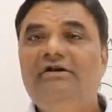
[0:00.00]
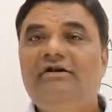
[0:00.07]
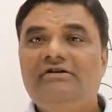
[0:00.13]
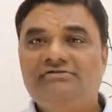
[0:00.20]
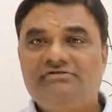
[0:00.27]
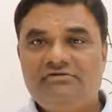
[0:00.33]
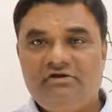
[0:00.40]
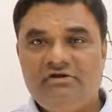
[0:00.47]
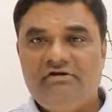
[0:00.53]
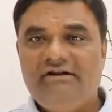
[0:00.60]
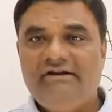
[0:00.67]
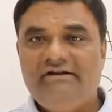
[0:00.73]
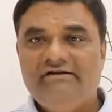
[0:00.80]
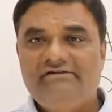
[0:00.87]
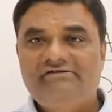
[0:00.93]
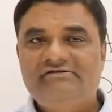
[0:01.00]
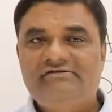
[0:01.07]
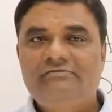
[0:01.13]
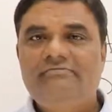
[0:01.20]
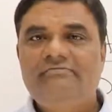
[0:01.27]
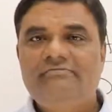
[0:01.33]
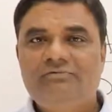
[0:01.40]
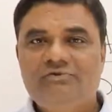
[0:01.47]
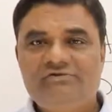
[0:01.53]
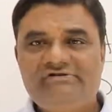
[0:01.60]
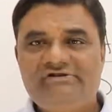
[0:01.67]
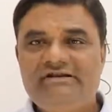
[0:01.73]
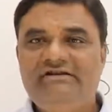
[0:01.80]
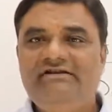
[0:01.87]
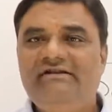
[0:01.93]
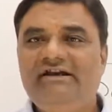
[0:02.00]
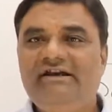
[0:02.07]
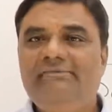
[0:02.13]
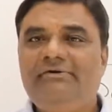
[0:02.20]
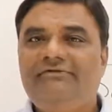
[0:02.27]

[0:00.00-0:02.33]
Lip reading: So nowadays, mostly in the name